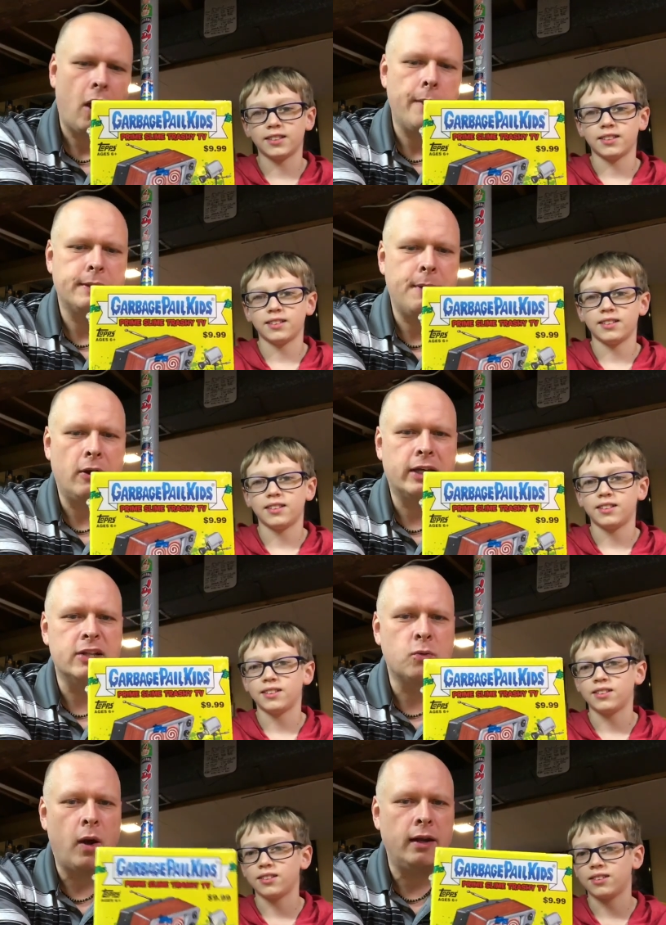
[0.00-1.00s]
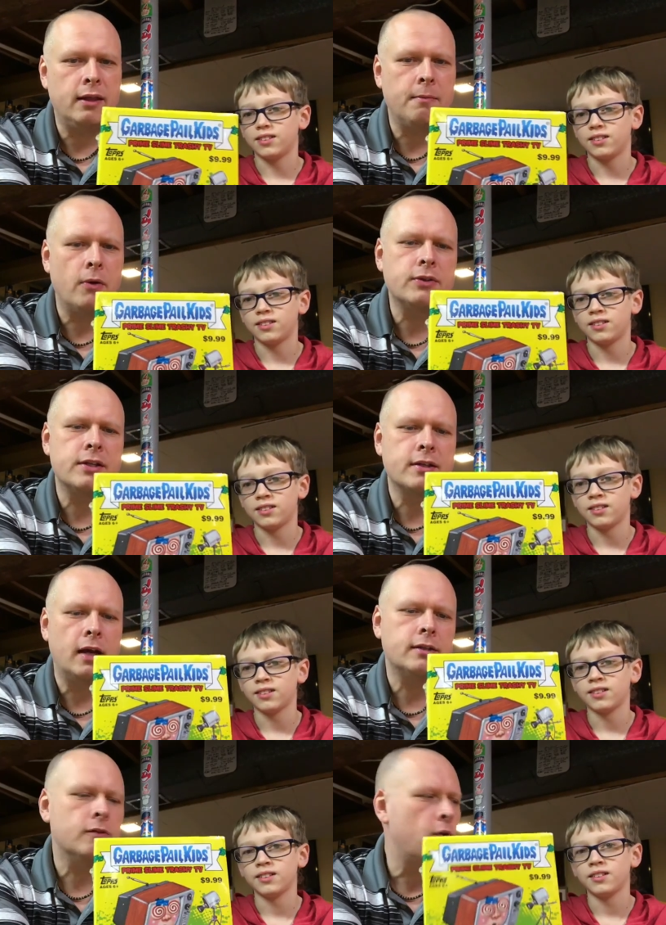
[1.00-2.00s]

Speaker 1: Garbage Pail Kids, one of the most disgusting,